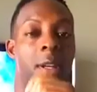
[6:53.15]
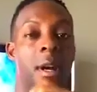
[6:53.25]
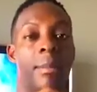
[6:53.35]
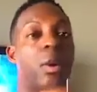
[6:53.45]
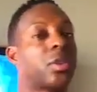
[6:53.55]

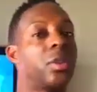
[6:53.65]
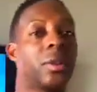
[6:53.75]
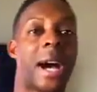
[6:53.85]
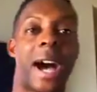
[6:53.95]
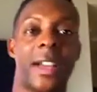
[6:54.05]
Most of you
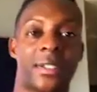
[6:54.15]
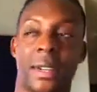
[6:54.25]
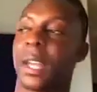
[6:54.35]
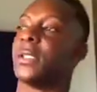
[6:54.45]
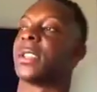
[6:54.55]
guys, you
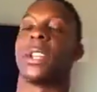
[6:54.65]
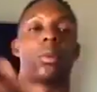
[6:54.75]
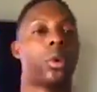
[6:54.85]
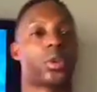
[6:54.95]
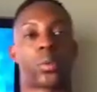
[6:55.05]
know, you see the
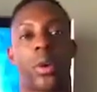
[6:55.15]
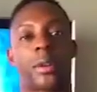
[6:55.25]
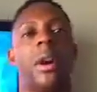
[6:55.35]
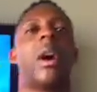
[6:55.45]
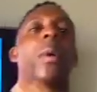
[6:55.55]
Rolls Royce.
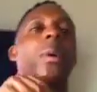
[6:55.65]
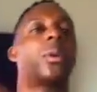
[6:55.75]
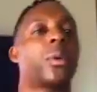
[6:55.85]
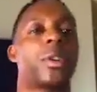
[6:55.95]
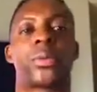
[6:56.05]
Oh, I want a
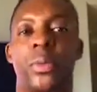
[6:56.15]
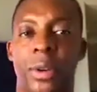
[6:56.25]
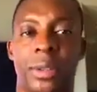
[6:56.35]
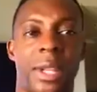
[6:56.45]
Rolls Royce,